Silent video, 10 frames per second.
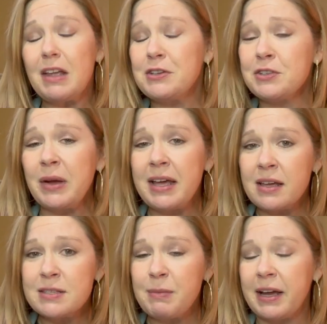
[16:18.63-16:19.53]
So I
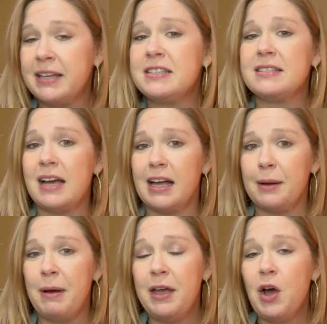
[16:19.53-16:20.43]
guess in
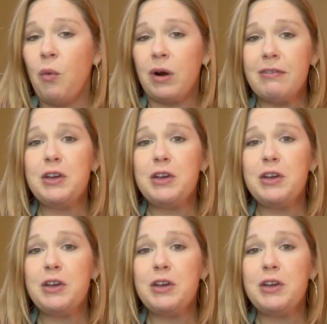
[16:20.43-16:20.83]
sum, whatever